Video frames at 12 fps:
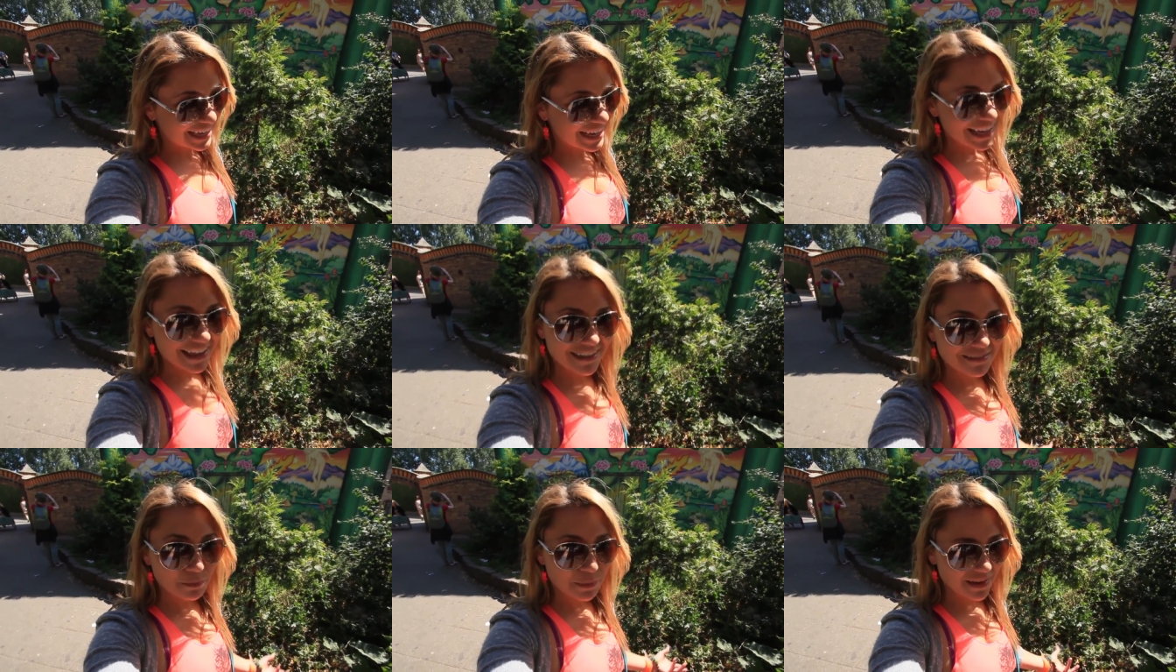it
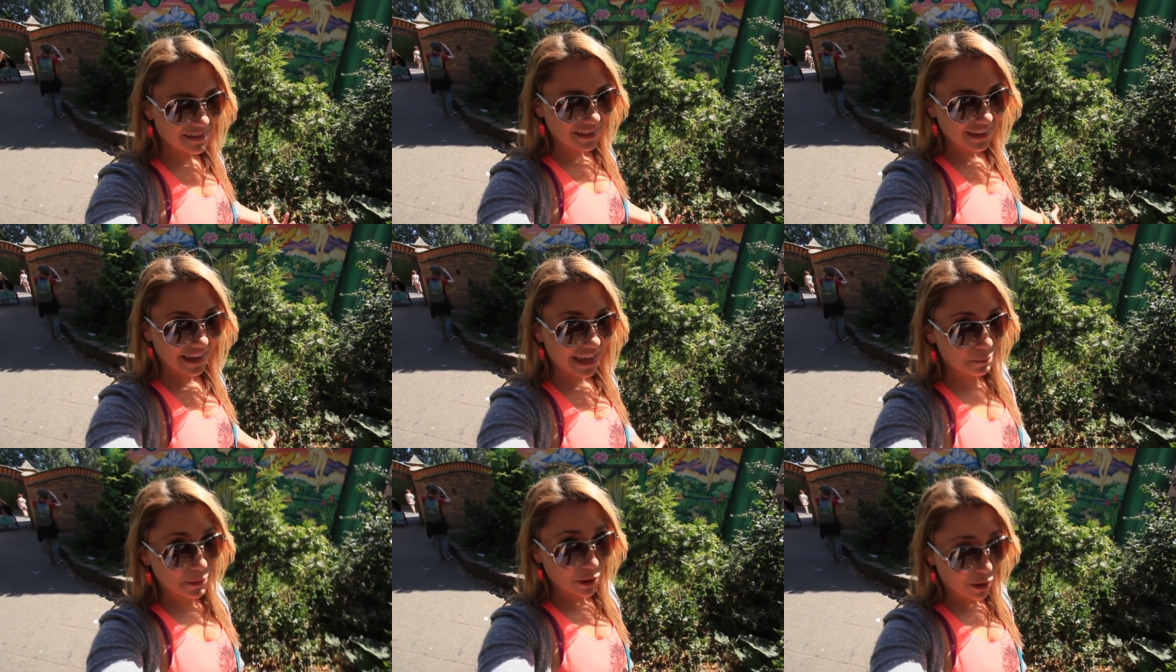is basically a
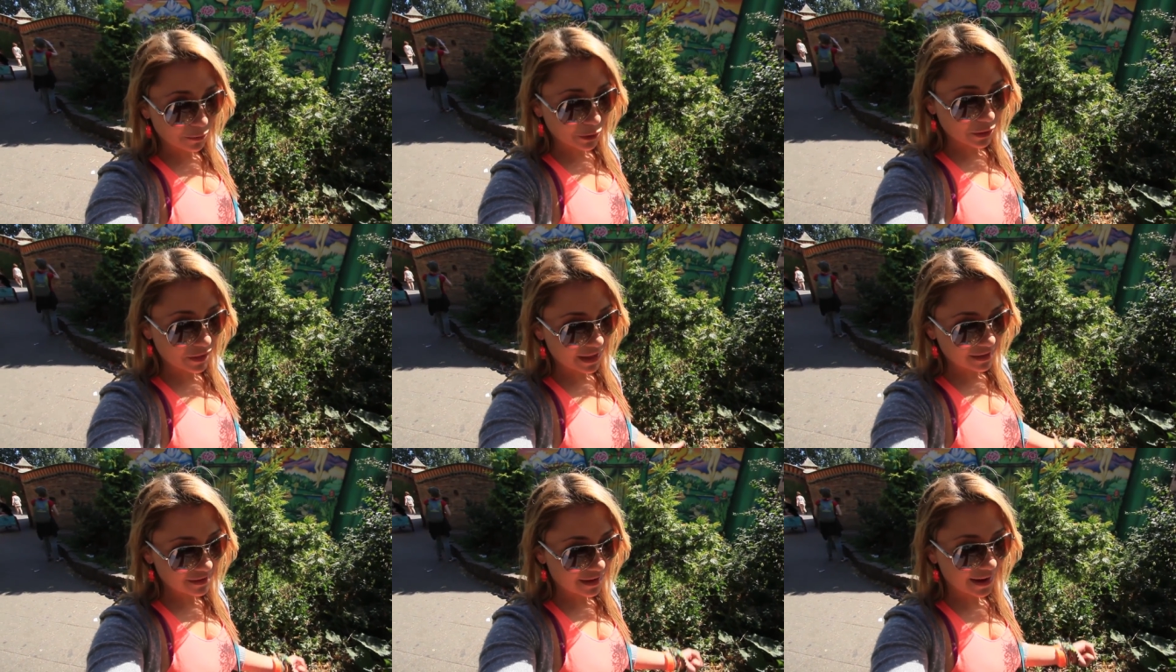hippie commune
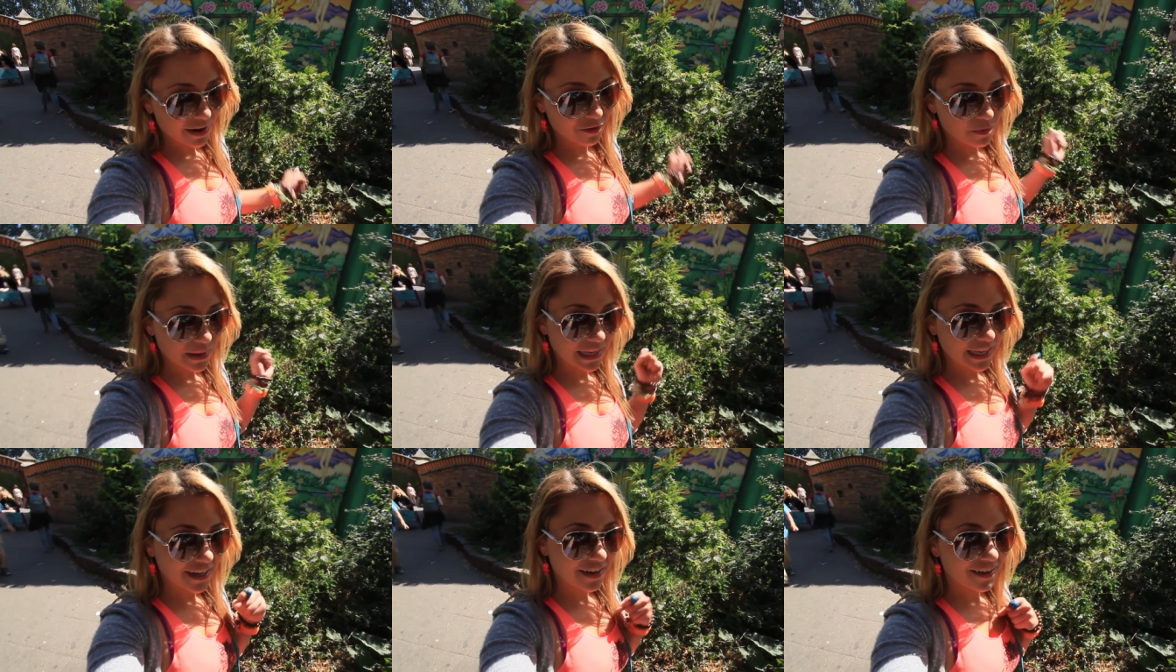that's kind of been